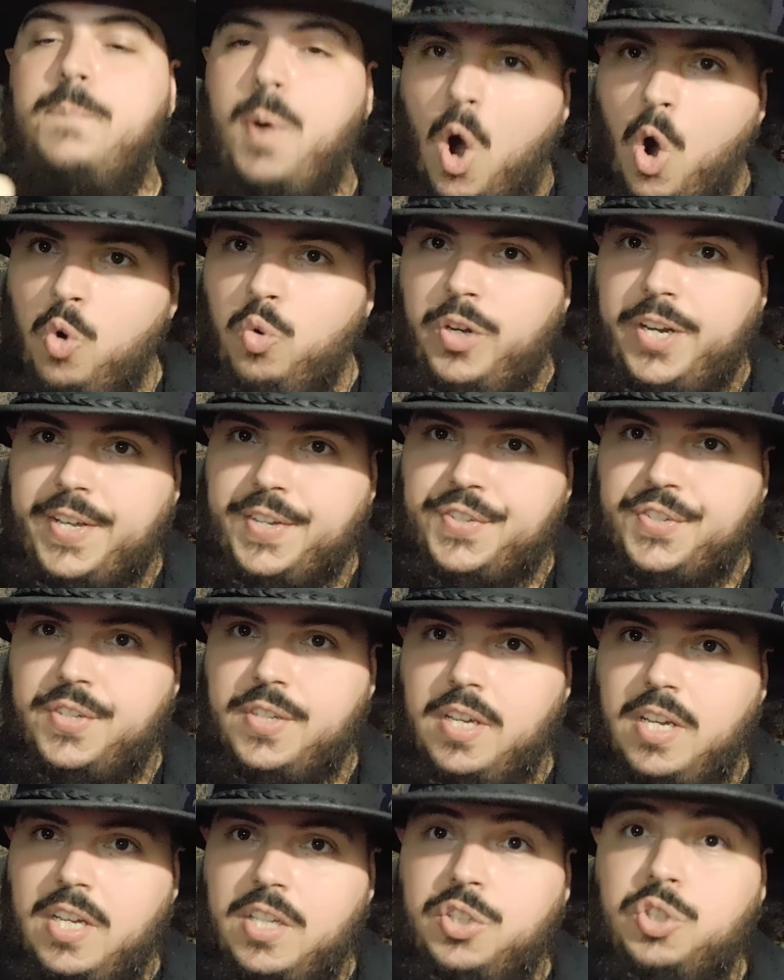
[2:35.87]
bonus
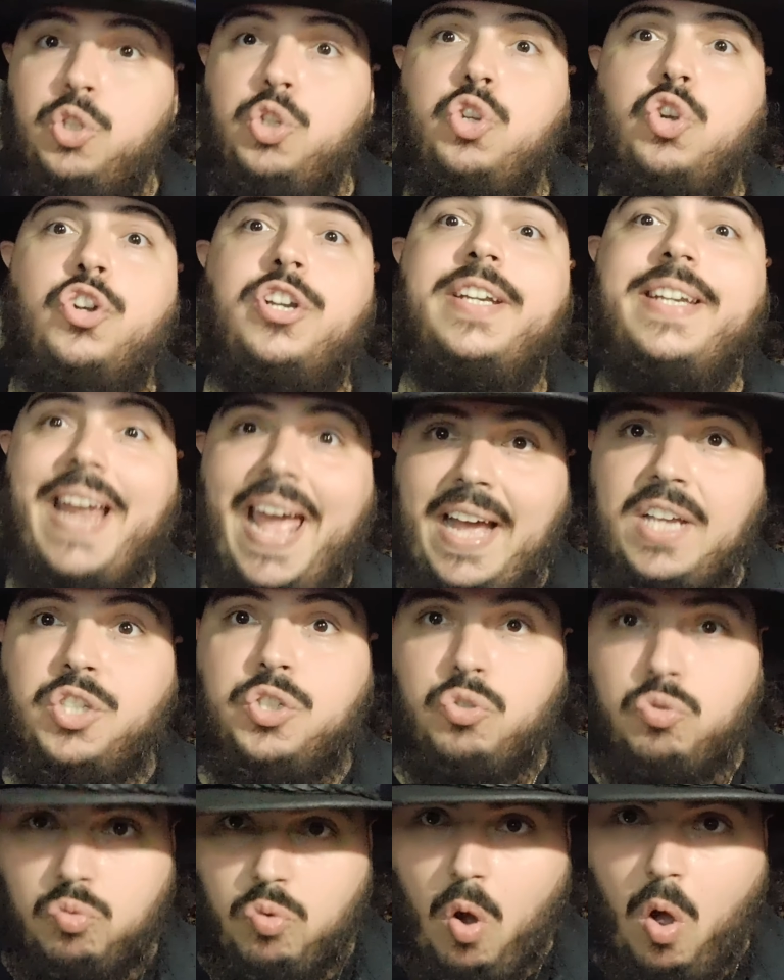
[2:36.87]
to your
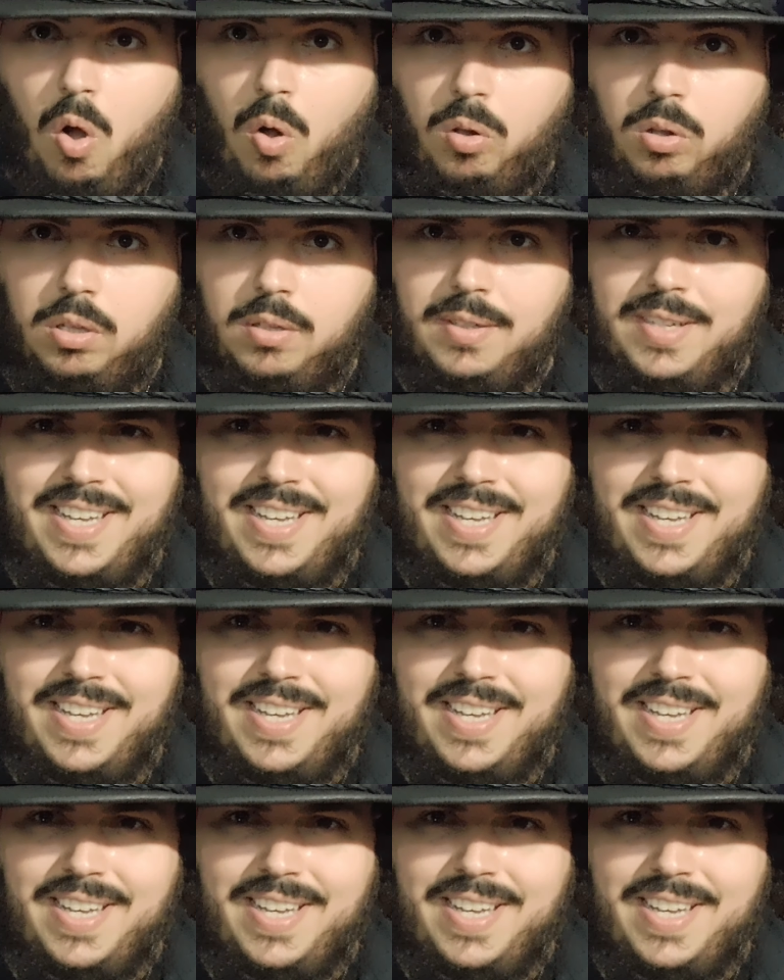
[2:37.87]
next roll,